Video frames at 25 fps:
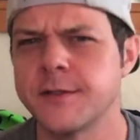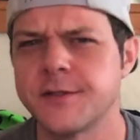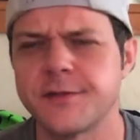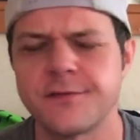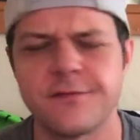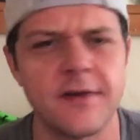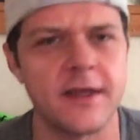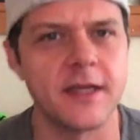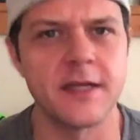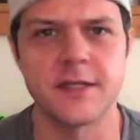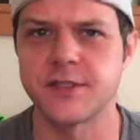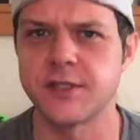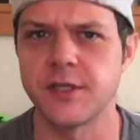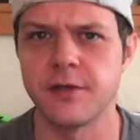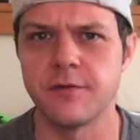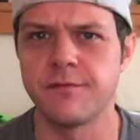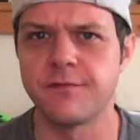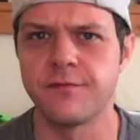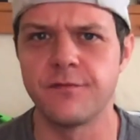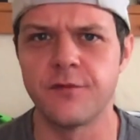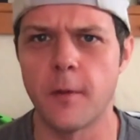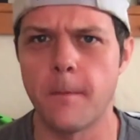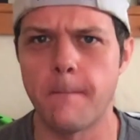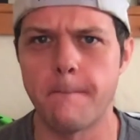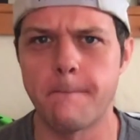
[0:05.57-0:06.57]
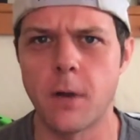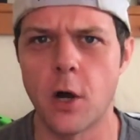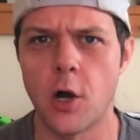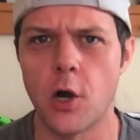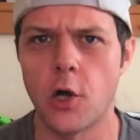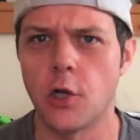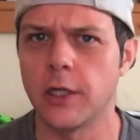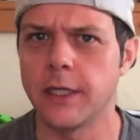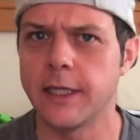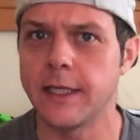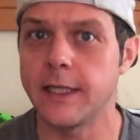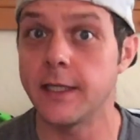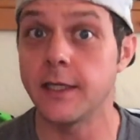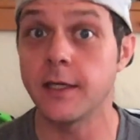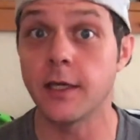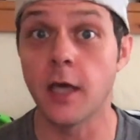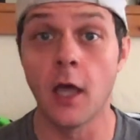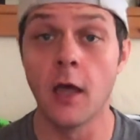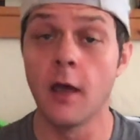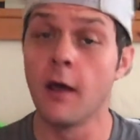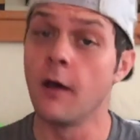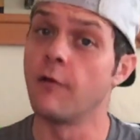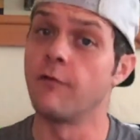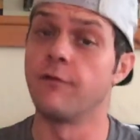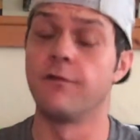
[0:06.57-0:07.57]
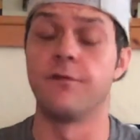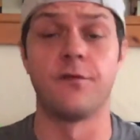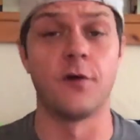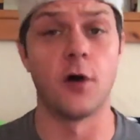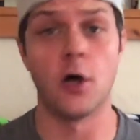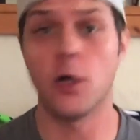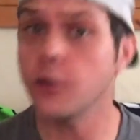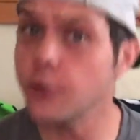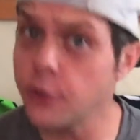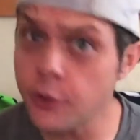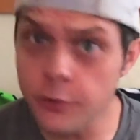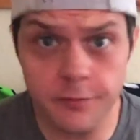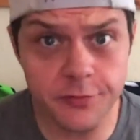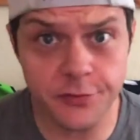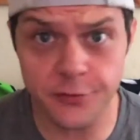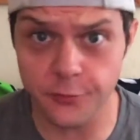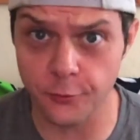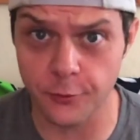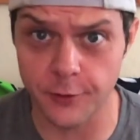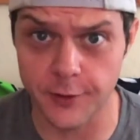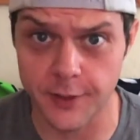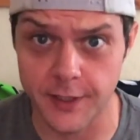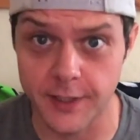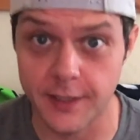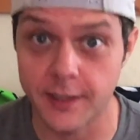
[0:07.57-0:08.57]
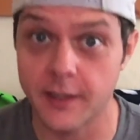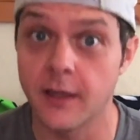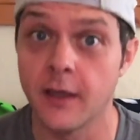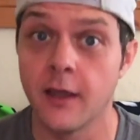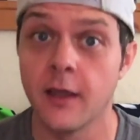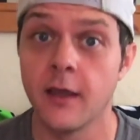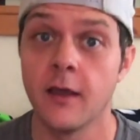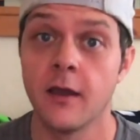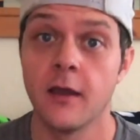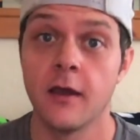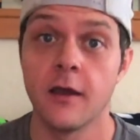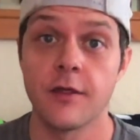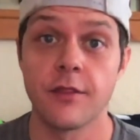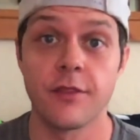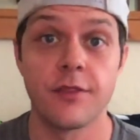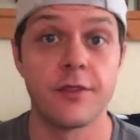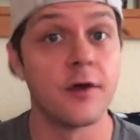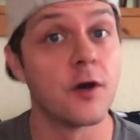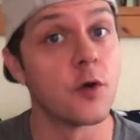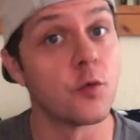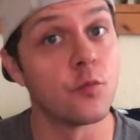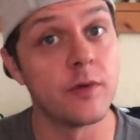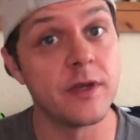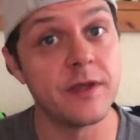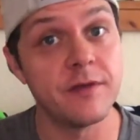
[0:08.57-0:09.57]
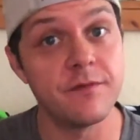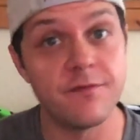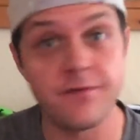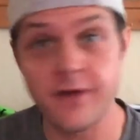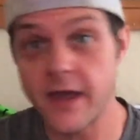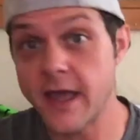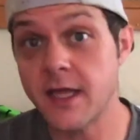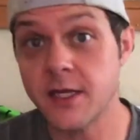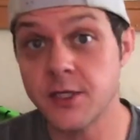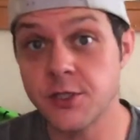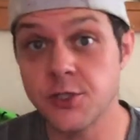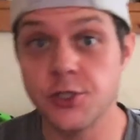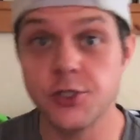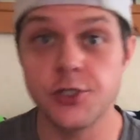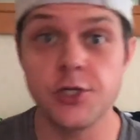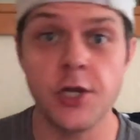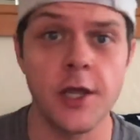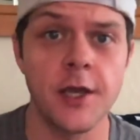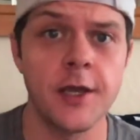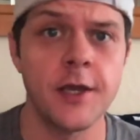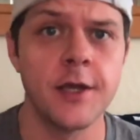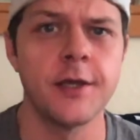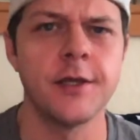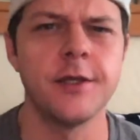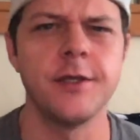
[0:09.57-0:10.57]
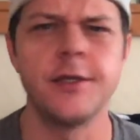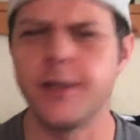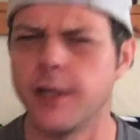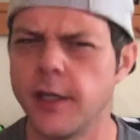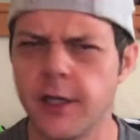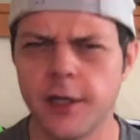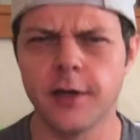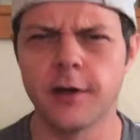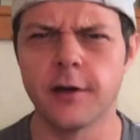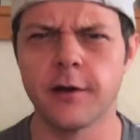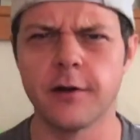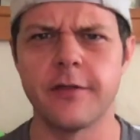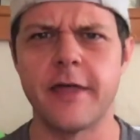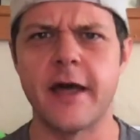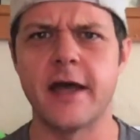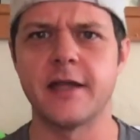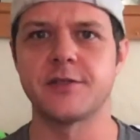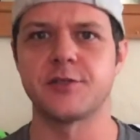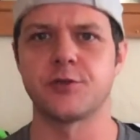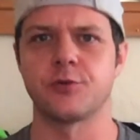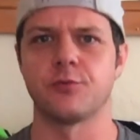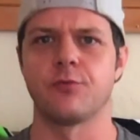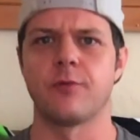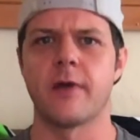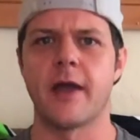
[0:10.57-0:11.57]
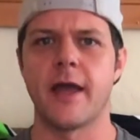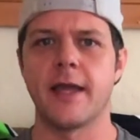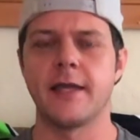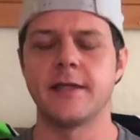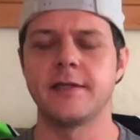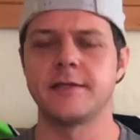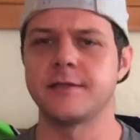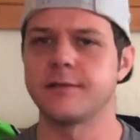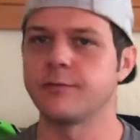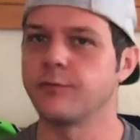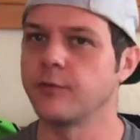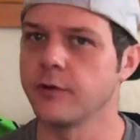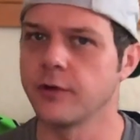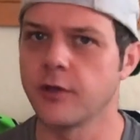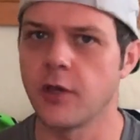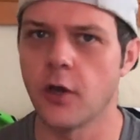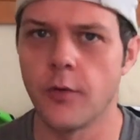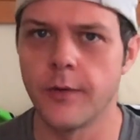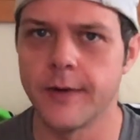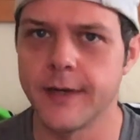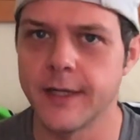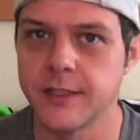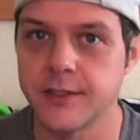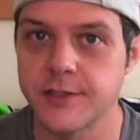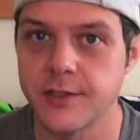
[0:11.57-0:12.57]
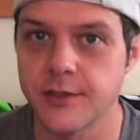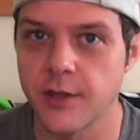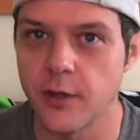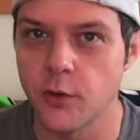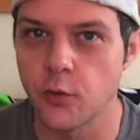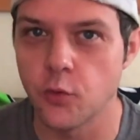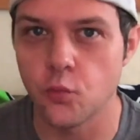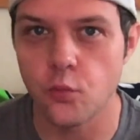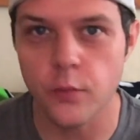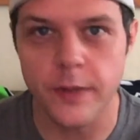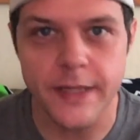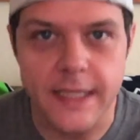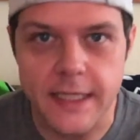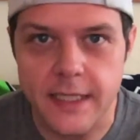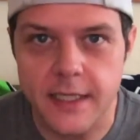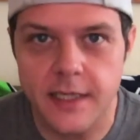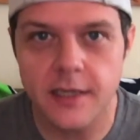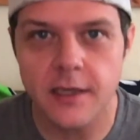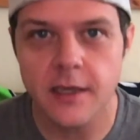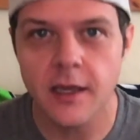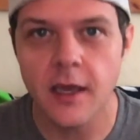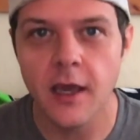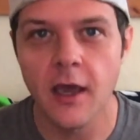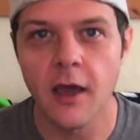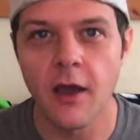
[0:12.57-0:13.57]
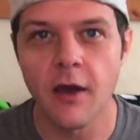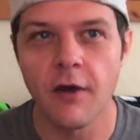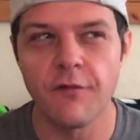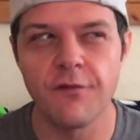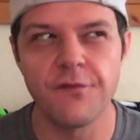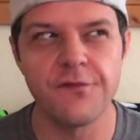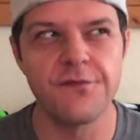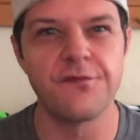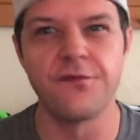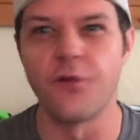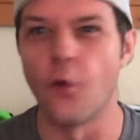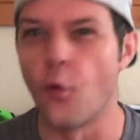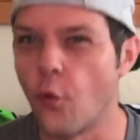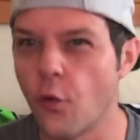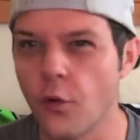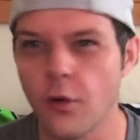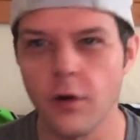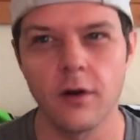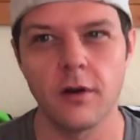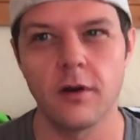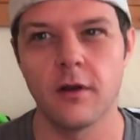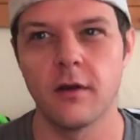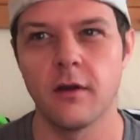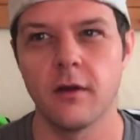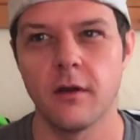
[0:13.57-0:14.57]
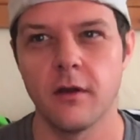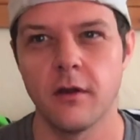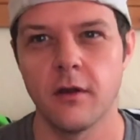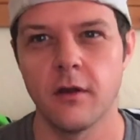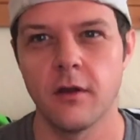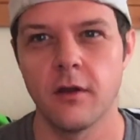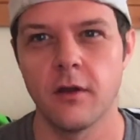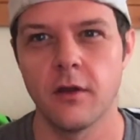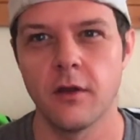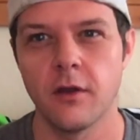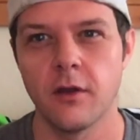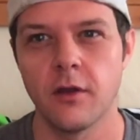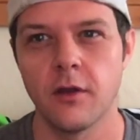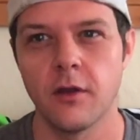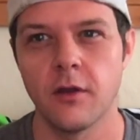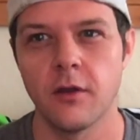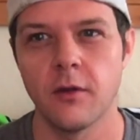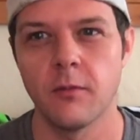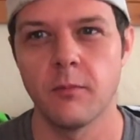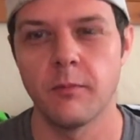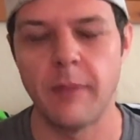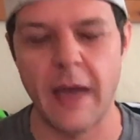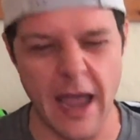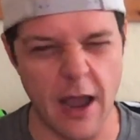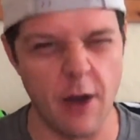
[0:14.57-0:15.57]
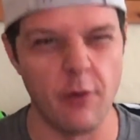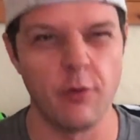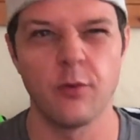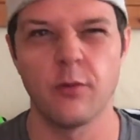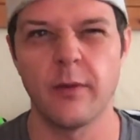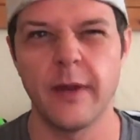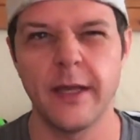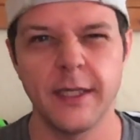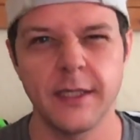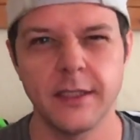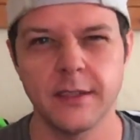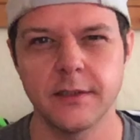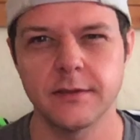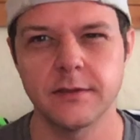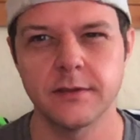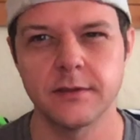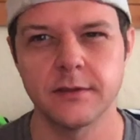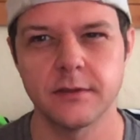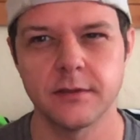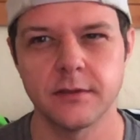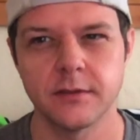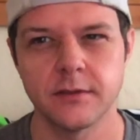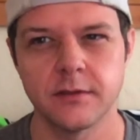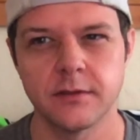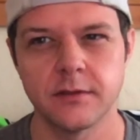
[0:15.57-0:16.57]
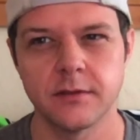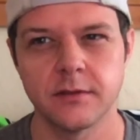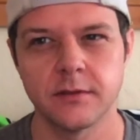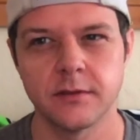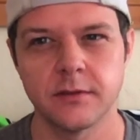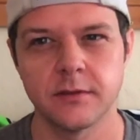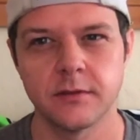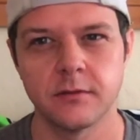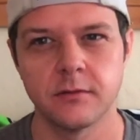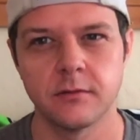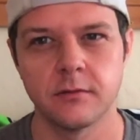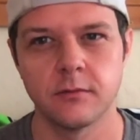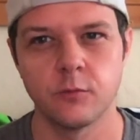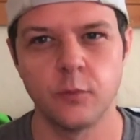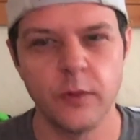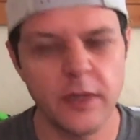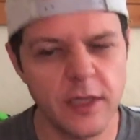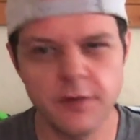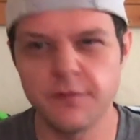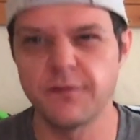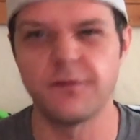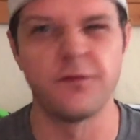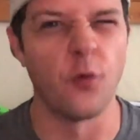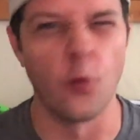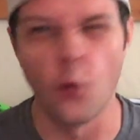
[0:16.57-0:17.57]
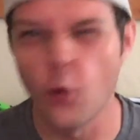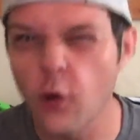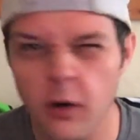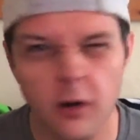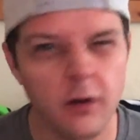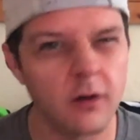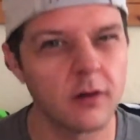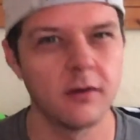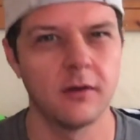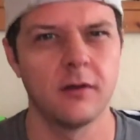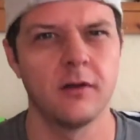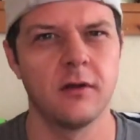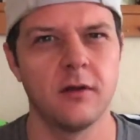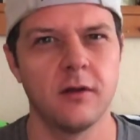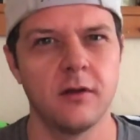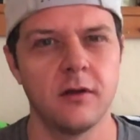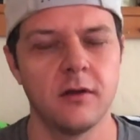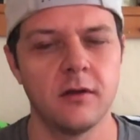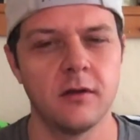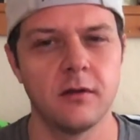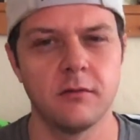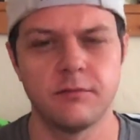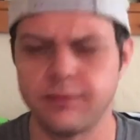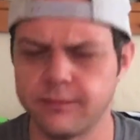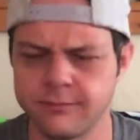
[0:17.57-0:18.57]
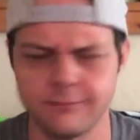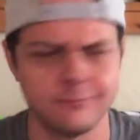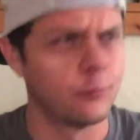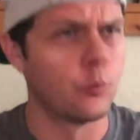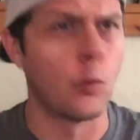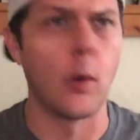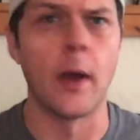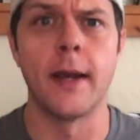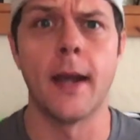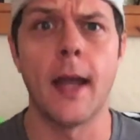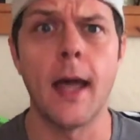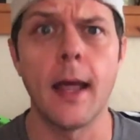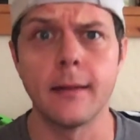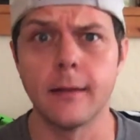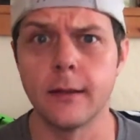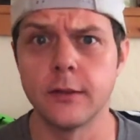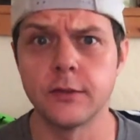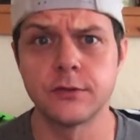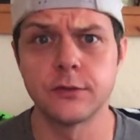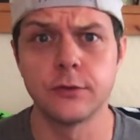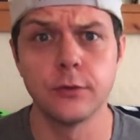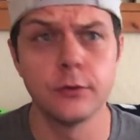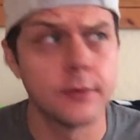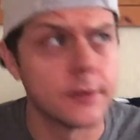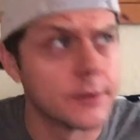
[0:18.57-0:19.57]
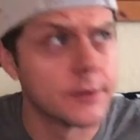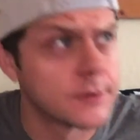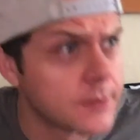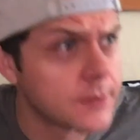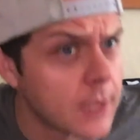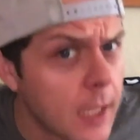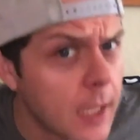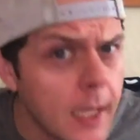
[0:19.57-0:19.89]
Fantasy Football League Volume 3, the Revenge Year. That's right, we're going into the Week 4 Power Rankings? Week 4? Why not? Let's do this.